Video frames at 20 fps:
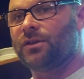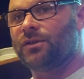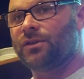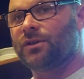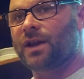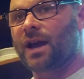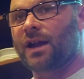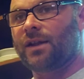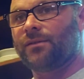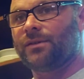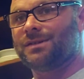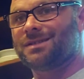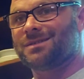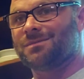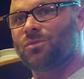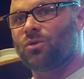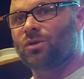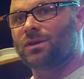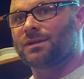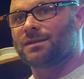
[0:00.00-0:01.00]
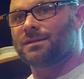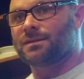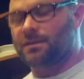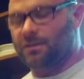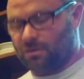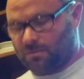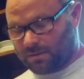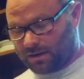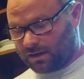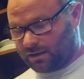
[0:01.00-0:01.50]
you're kind of in some more
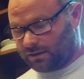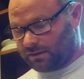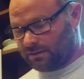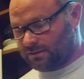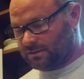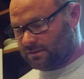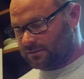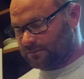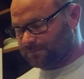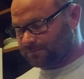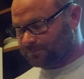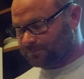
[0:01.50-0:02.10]
concealment at least.